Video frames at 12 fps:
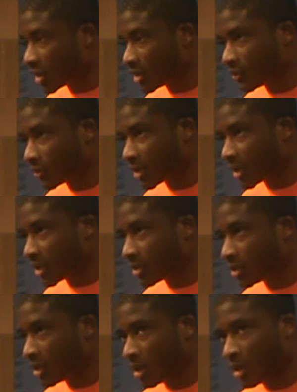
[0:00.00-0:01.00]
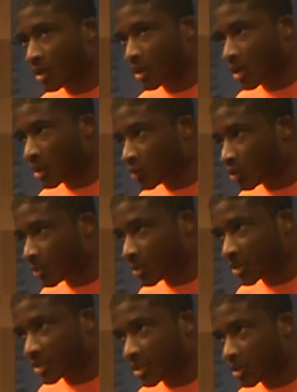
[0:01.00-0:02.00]
I never had. I grew up in
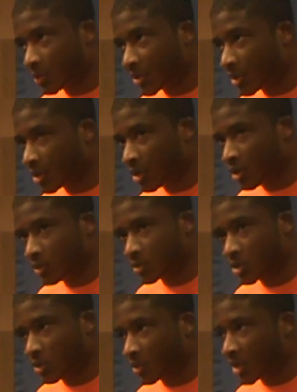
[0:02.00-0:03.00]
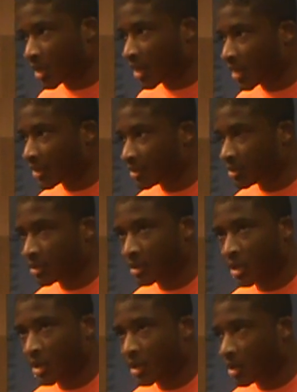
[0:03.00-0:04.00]
a single-parent home, so when I got here,
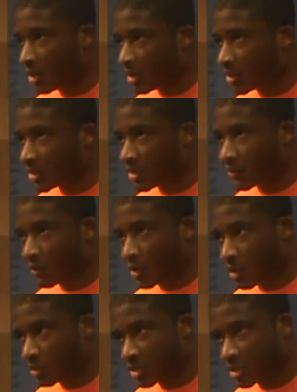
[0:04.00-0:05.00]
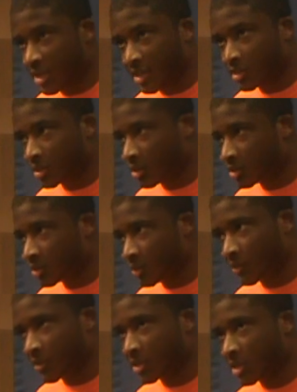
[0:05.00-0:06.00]
different culture changes. Coach
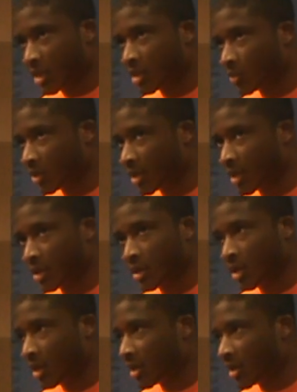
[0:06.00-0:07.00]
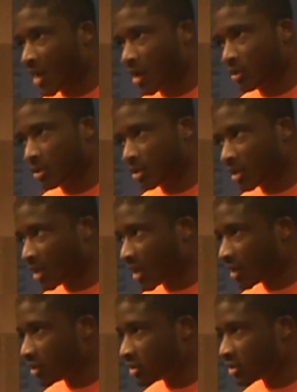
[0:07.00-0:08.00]
Smith has kind of been that outlook that I
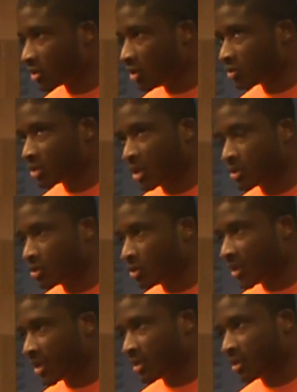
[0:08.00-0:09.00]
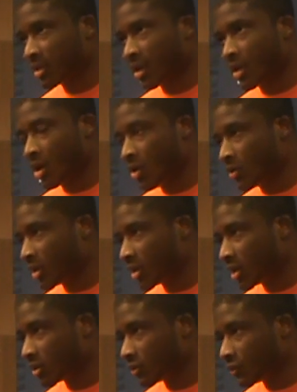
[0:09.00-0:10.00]
can just go talk to about anything on and
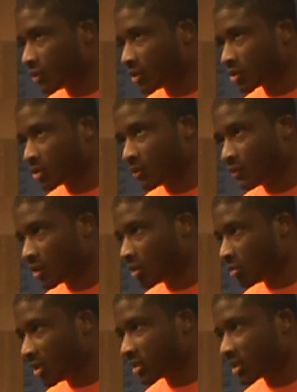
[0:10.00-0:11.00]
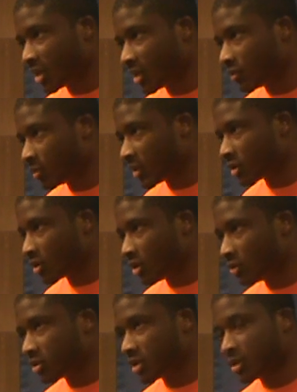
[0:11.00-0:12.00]
off the field. So I'm very blessed to have him as a
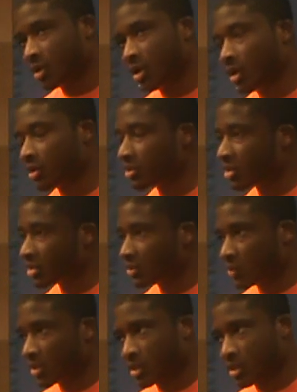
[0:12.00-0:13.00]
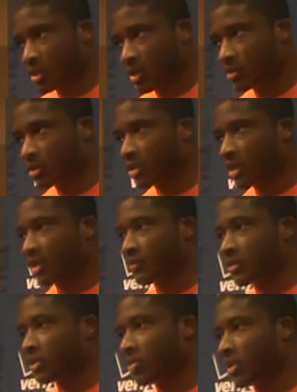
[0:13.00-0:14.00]
coach, and just the rest of his coaching staff
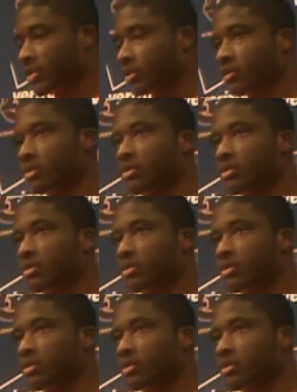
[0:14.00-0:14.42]
is a blessing.